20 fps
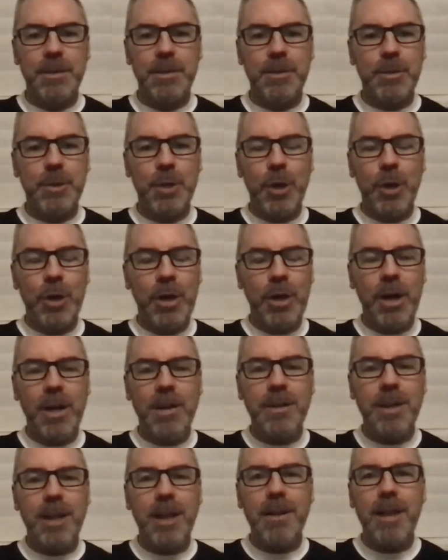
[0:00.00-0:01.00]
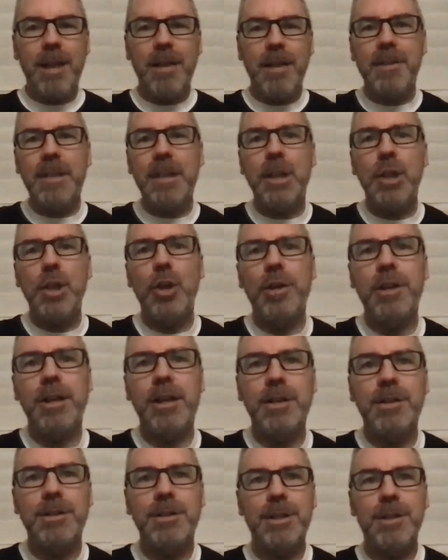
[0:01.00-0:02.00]
No, I think a lot of
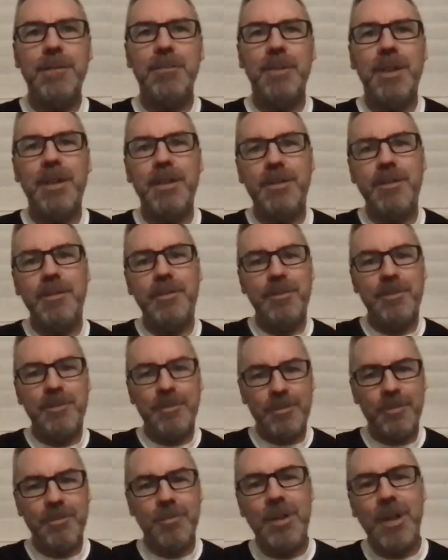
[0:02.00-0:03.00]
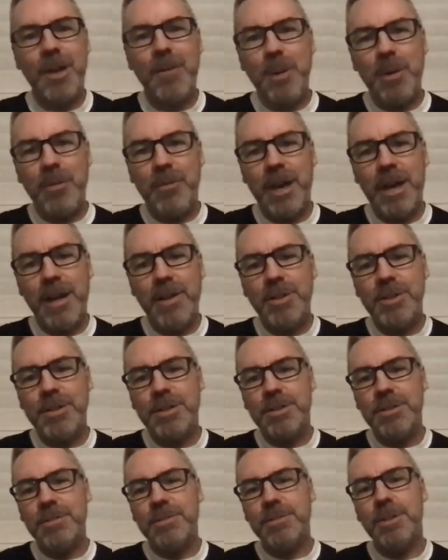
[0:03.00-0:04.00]
that is forgive my French,
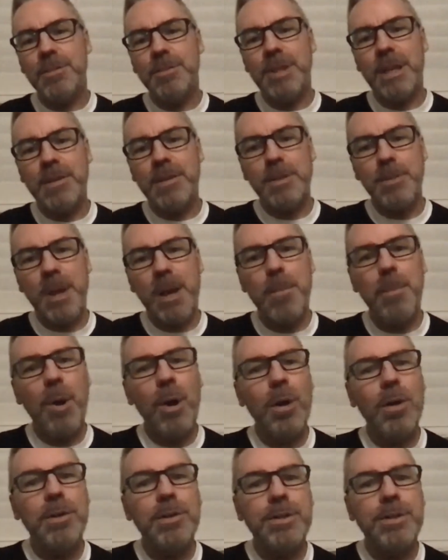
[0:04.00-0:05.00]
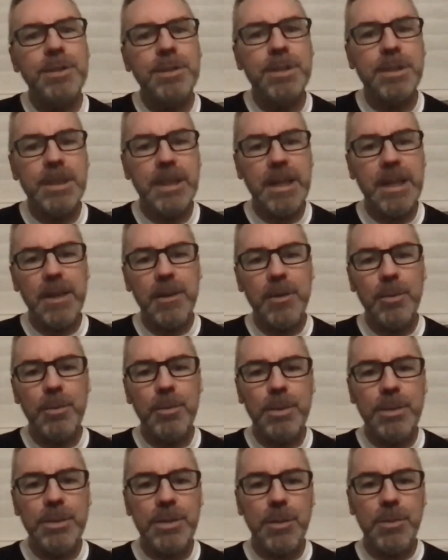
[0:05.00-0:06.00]
is sometimes a bit of bollocks.
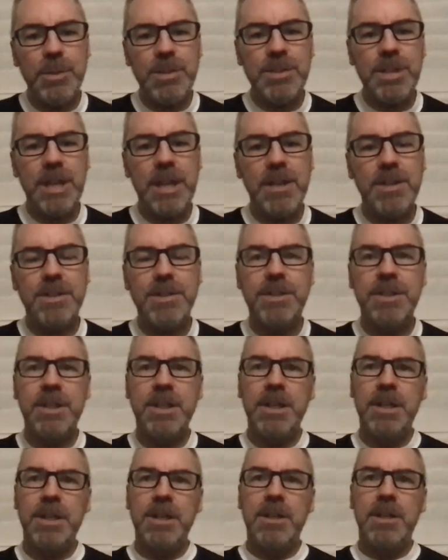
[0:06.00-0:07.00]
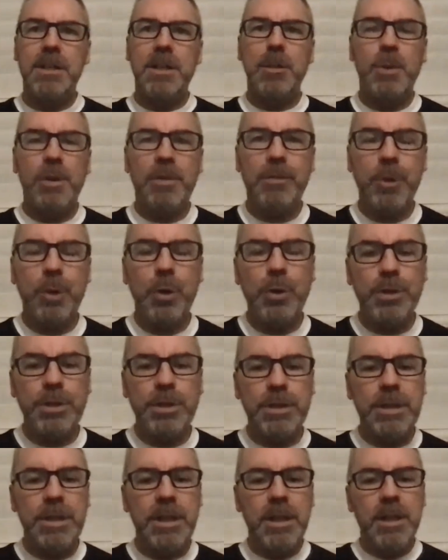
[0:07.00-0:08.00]
When someone says they were
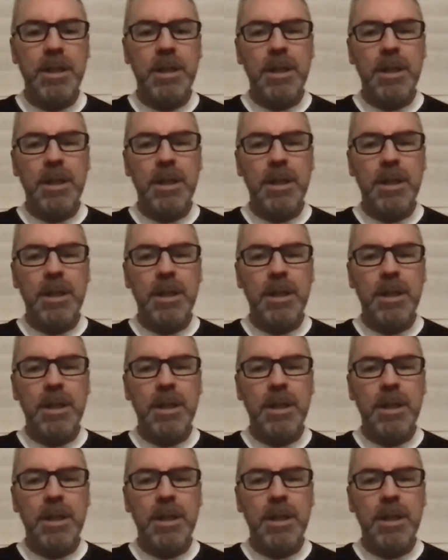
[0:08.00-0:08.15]
floating.